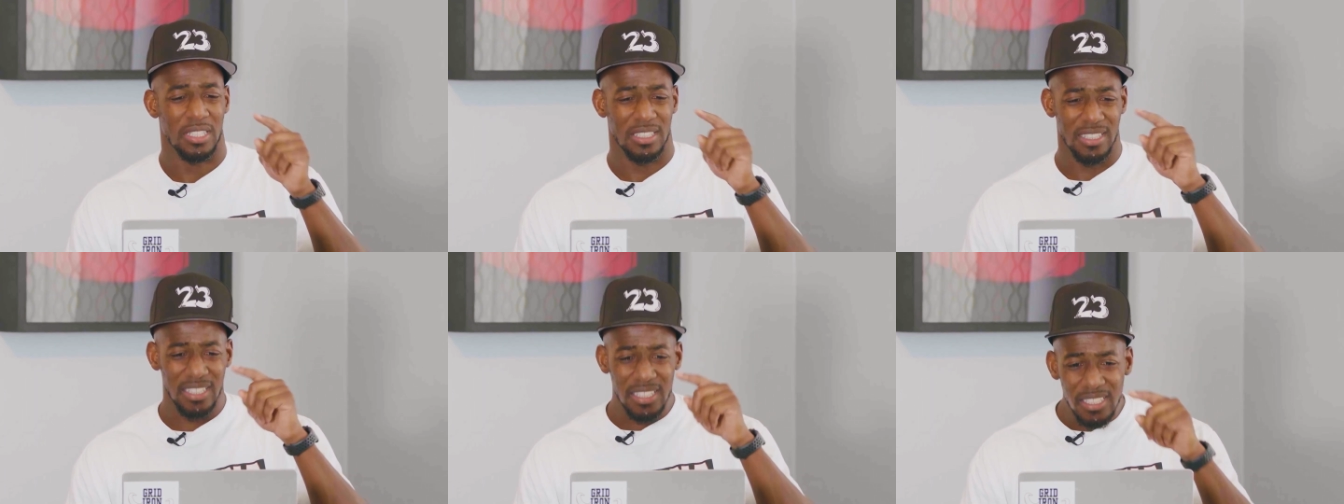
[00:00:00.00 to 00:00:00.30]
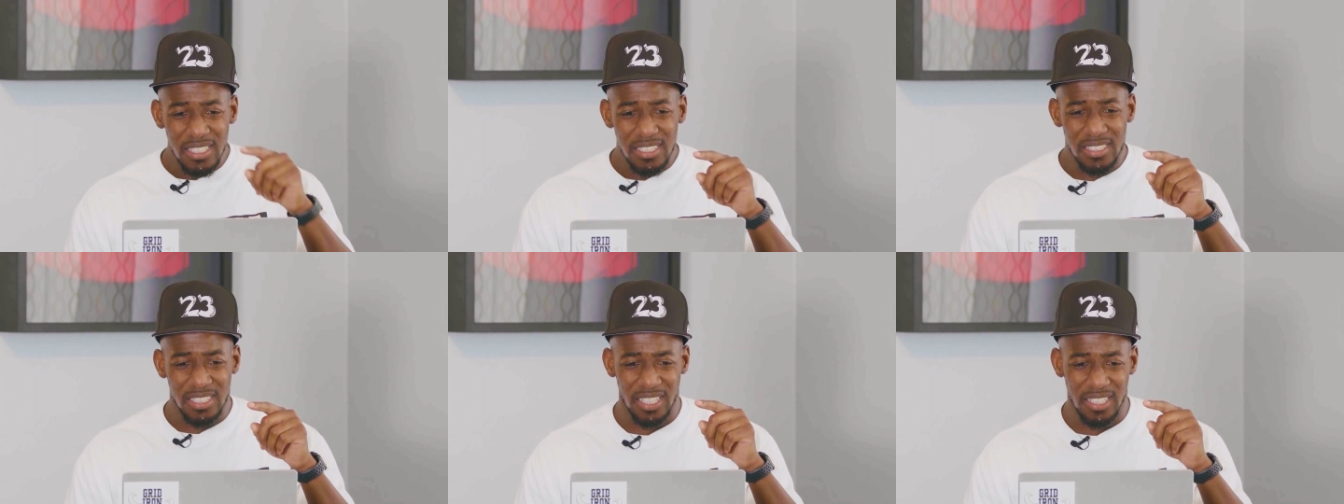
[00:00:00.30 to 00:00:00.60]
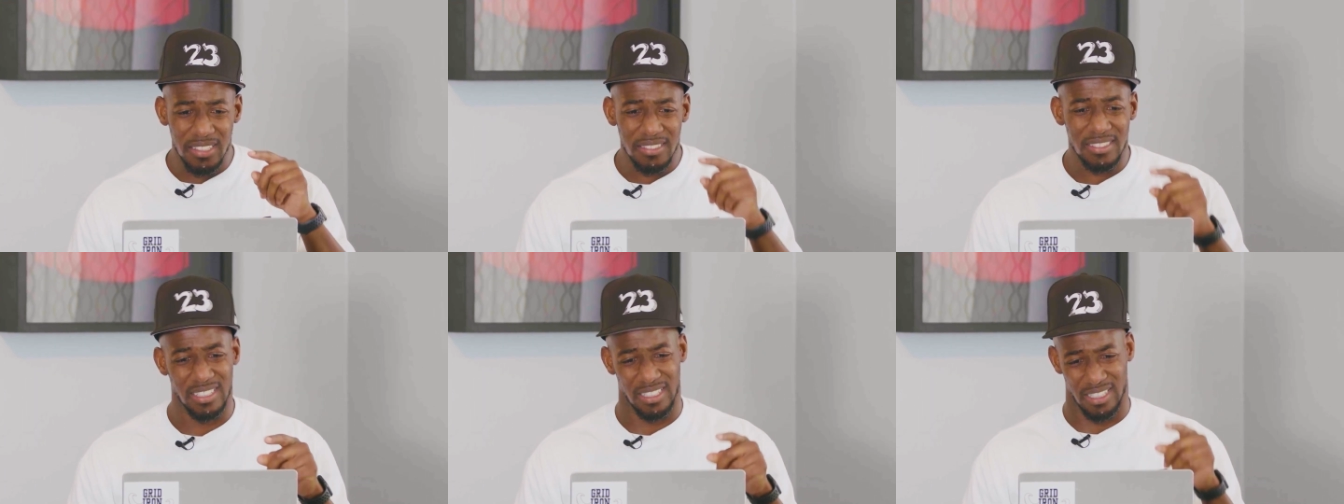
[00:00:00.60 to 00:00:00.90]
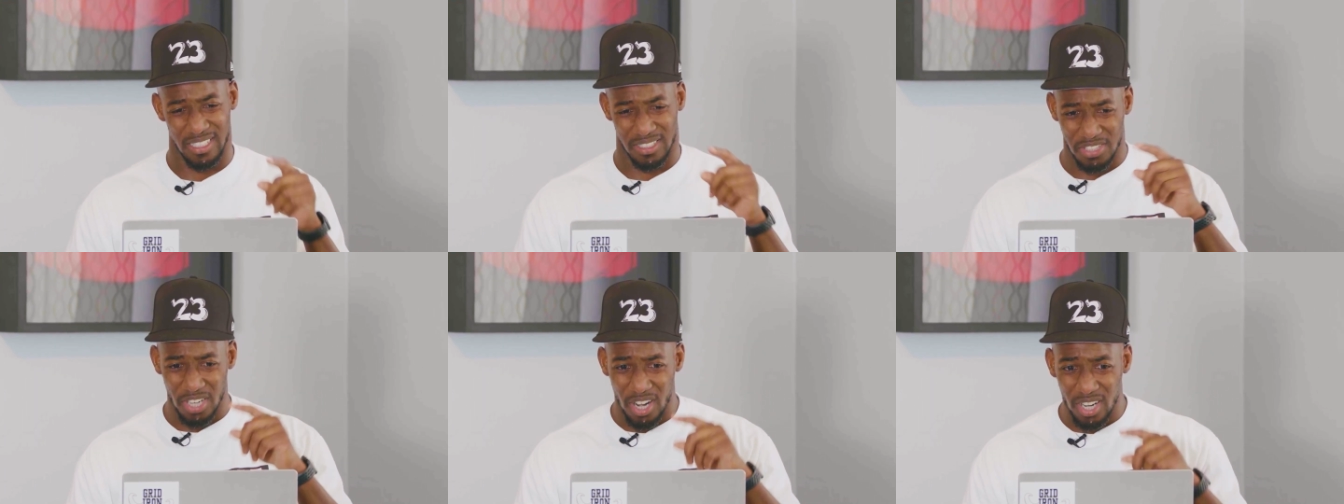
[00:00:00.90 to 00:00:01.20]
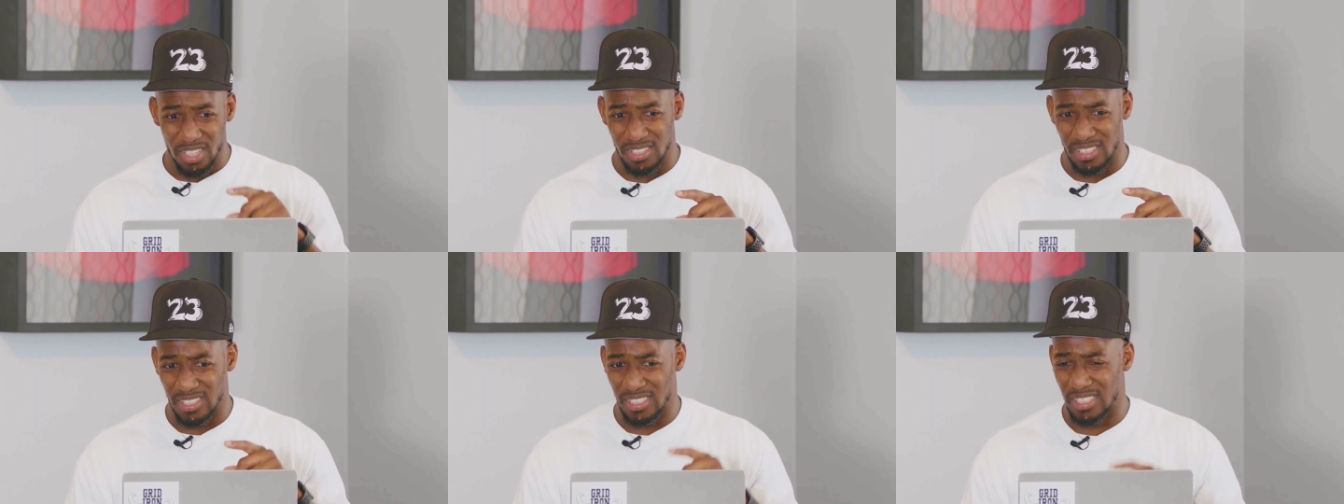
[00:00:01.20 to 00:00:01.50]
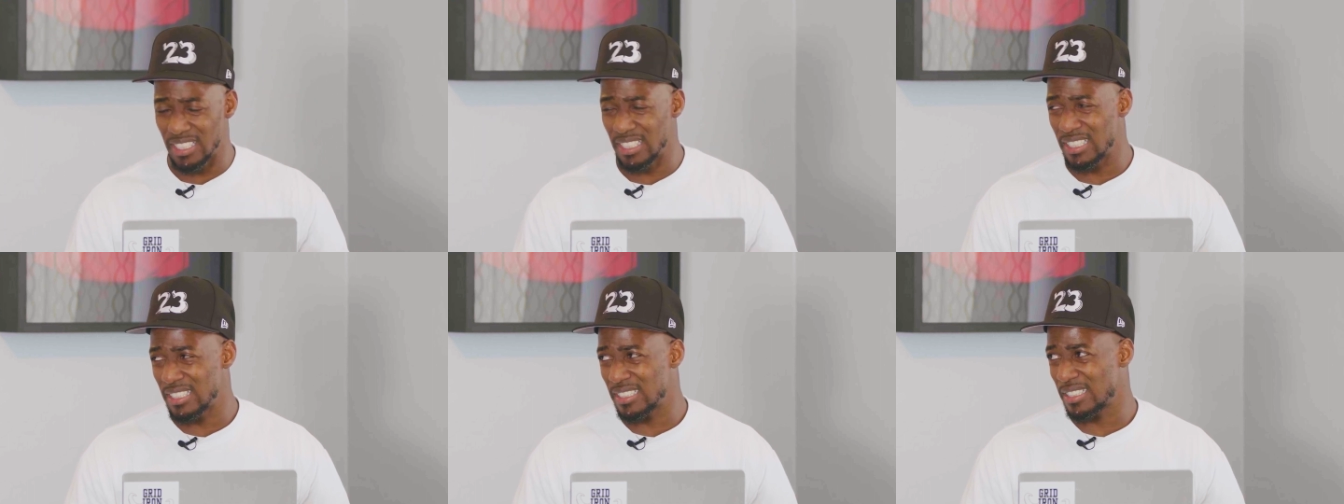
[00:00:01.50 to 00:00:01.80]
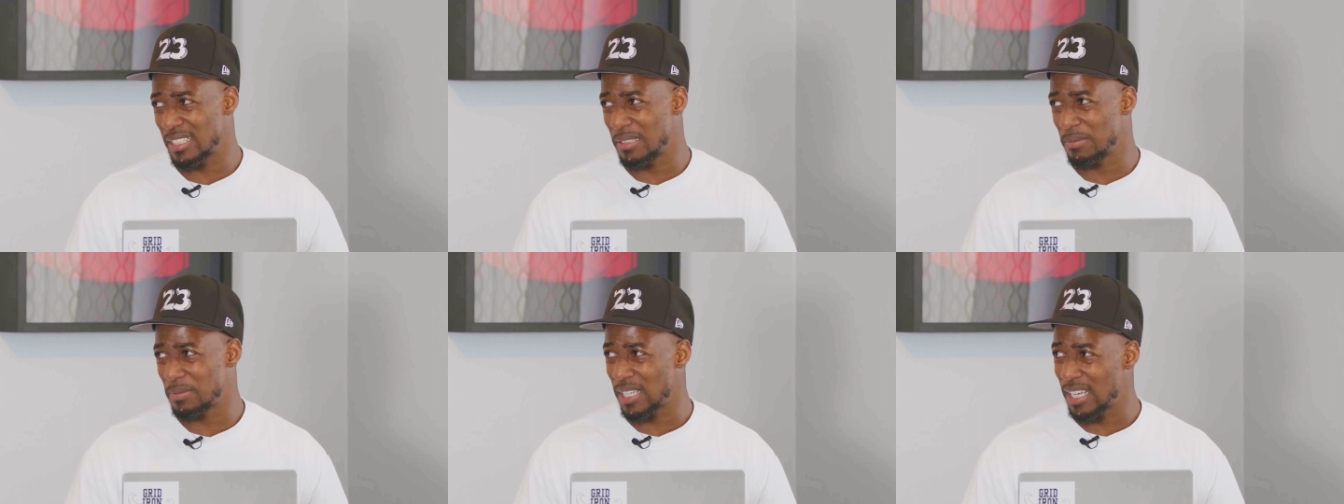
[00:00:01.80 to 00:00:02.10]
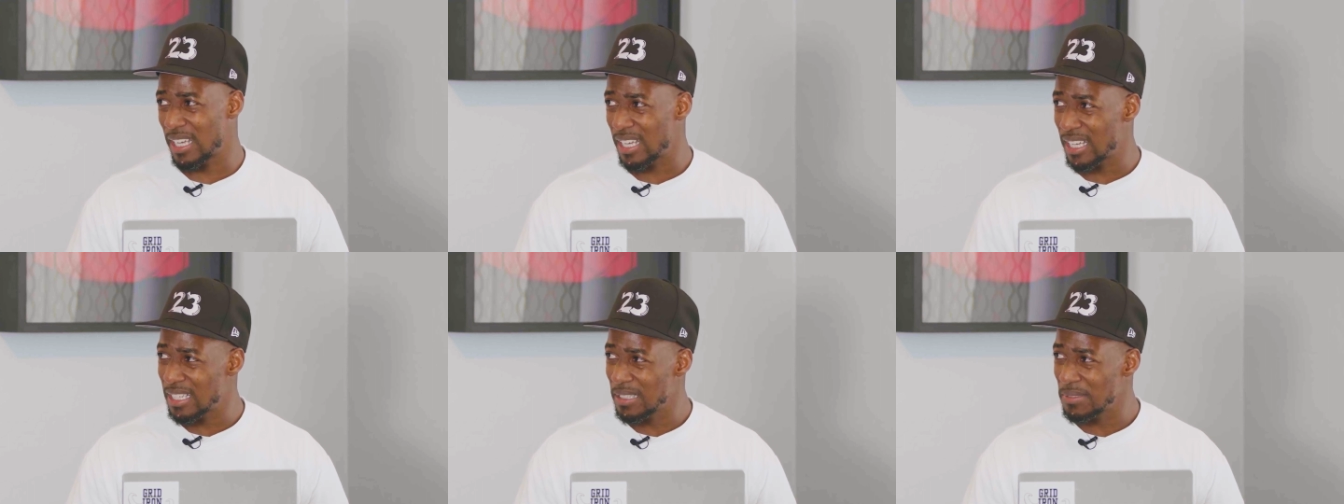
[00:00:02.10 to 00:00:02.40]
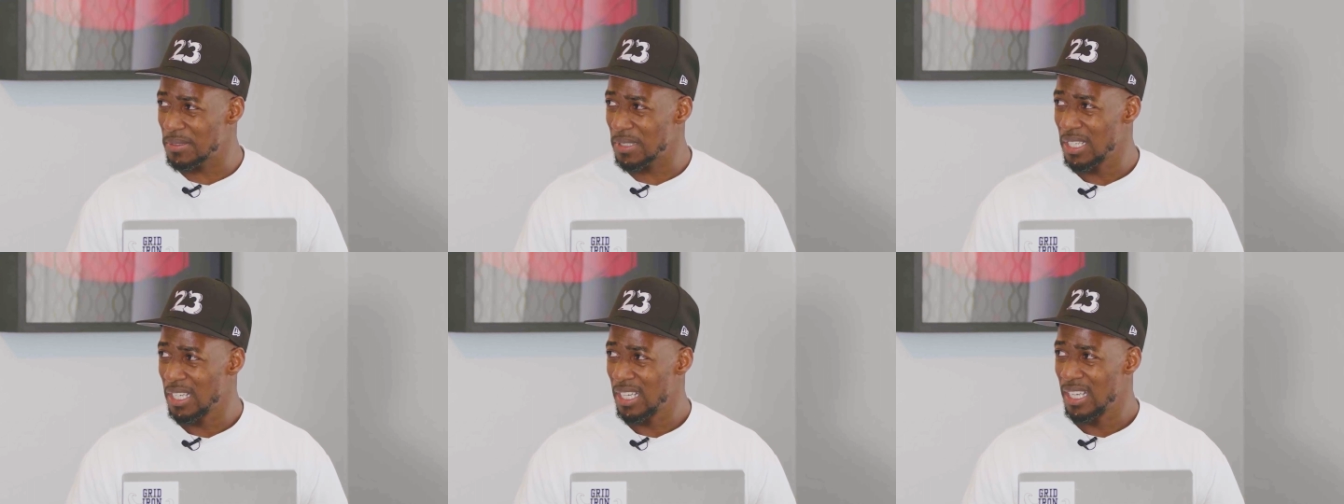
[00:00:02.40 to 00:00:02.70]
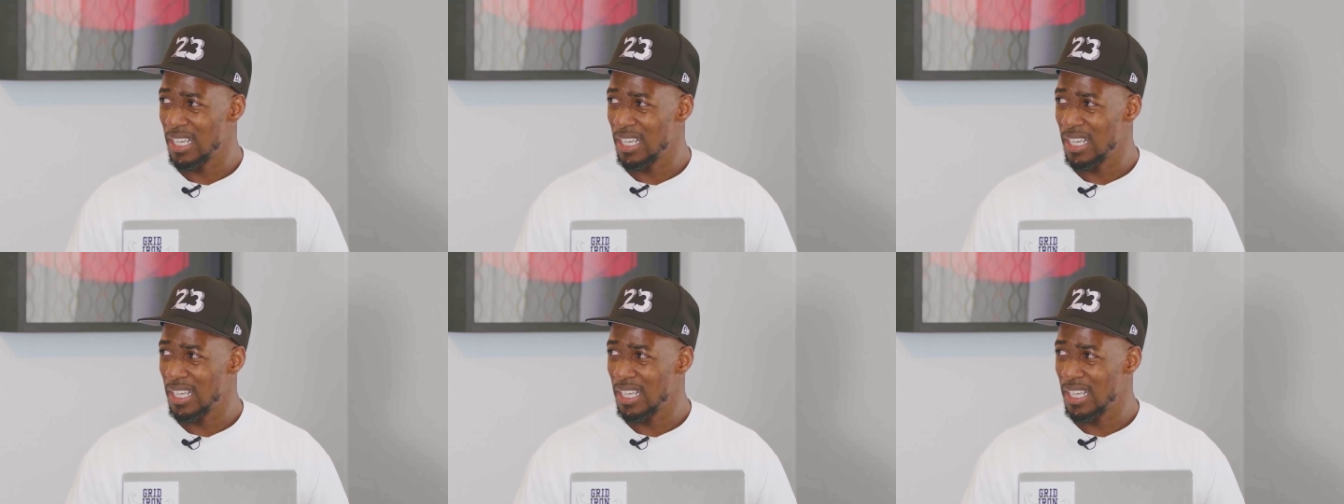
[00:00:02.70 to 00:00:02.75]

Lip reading: then the Chiefs, then the Chargers again sometimes.